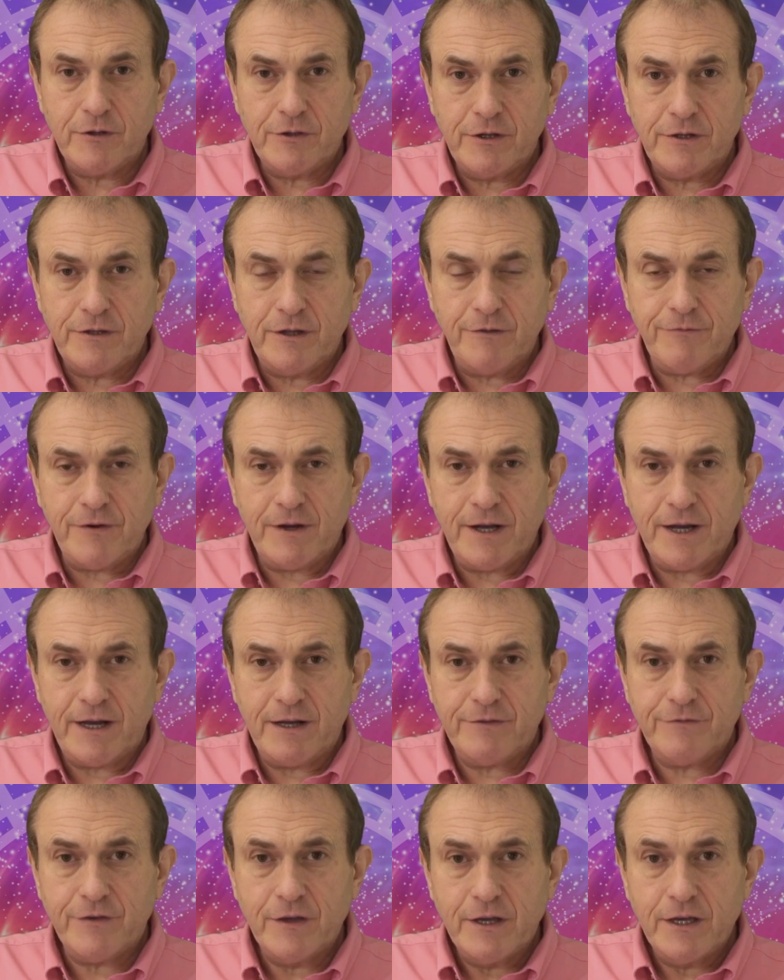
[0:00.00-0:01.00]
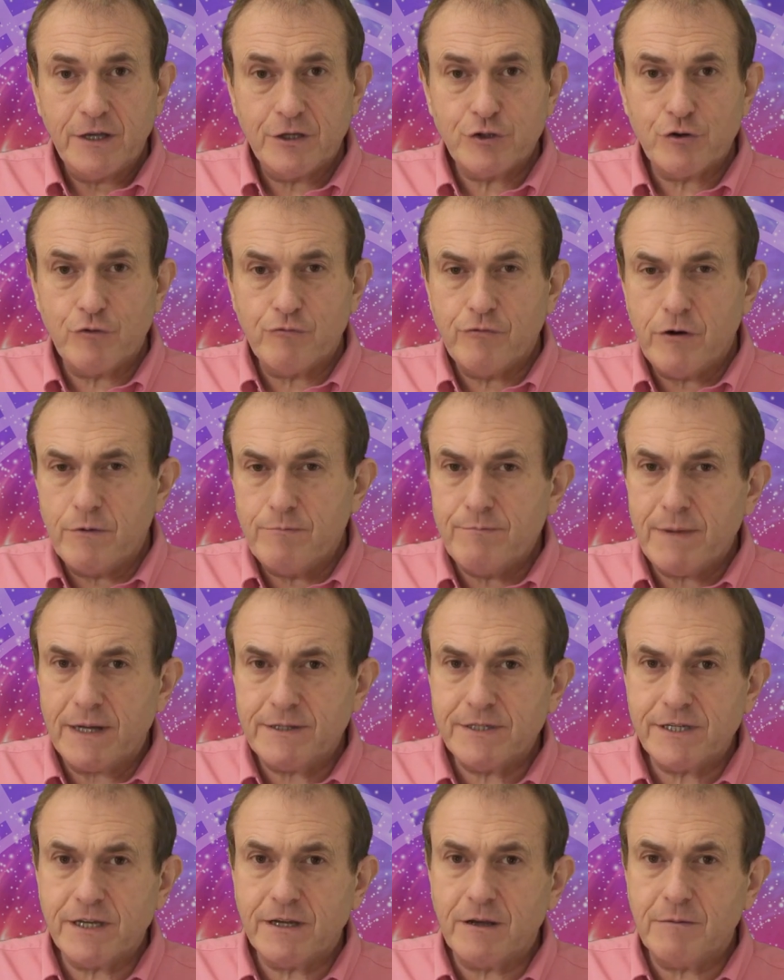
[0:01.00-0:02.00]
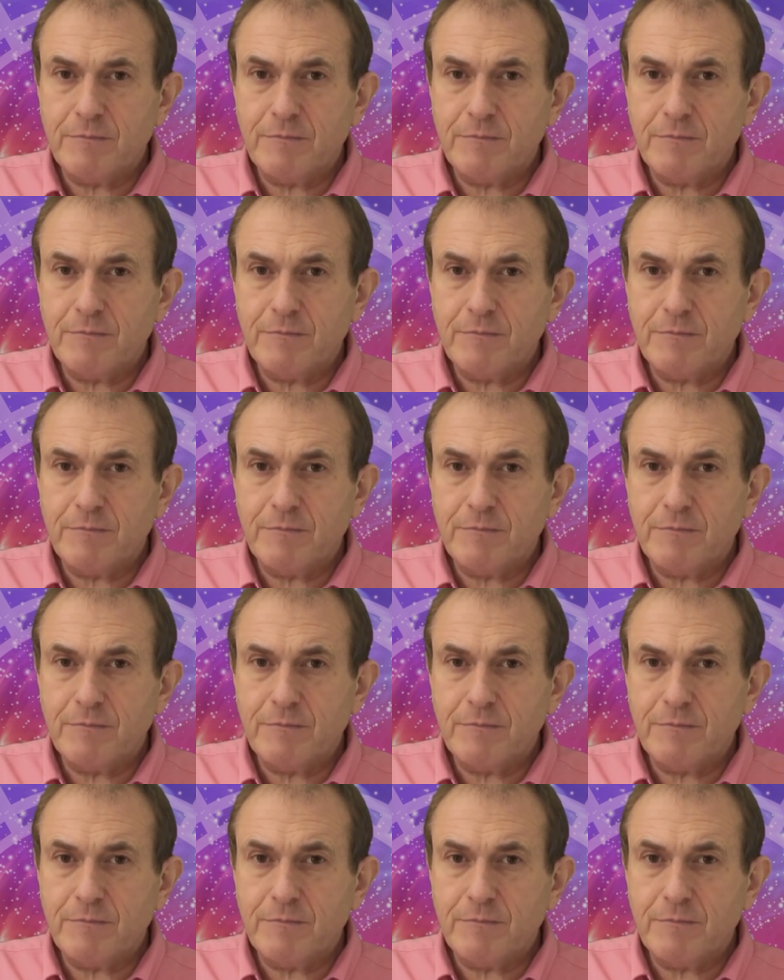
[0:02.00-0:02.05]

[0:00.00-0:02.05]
on another hand, it's your romantic